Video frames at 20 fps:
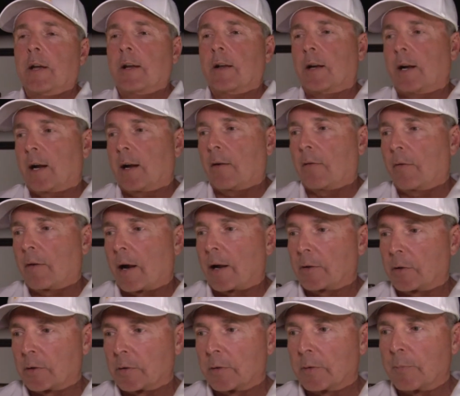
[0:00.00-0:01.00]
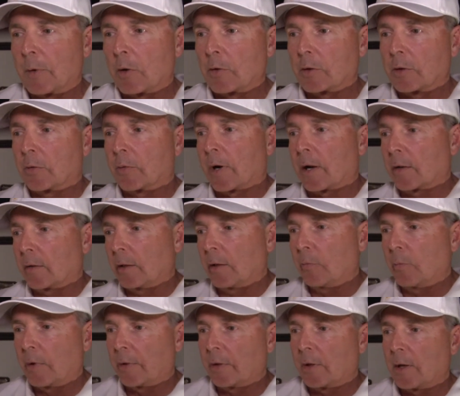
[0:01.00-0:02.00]
Uh, I spoke directly
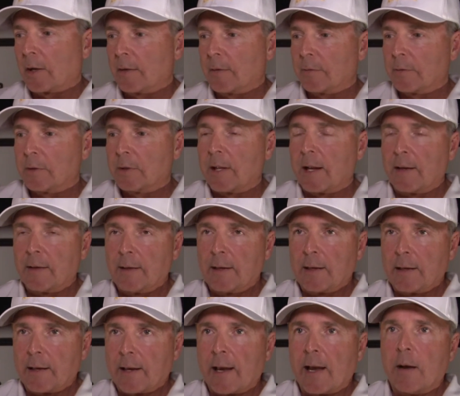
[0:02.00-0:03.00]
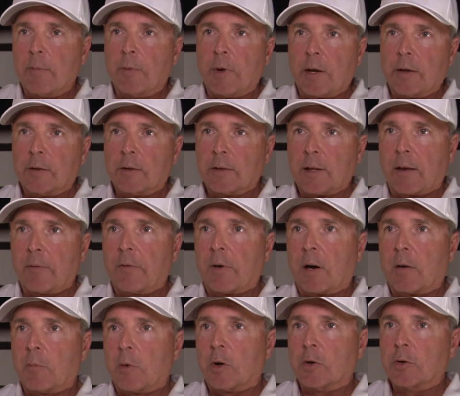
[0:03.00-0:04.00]
with a uh, state DEM and a state
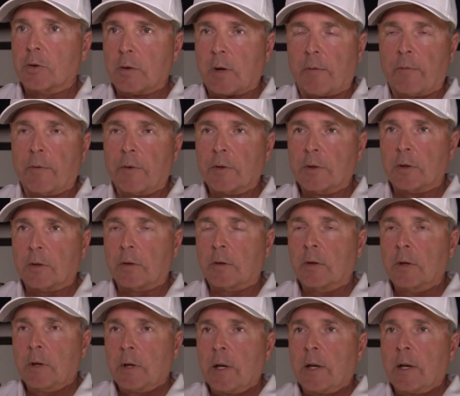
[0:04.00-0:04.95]
fire marshal's office, and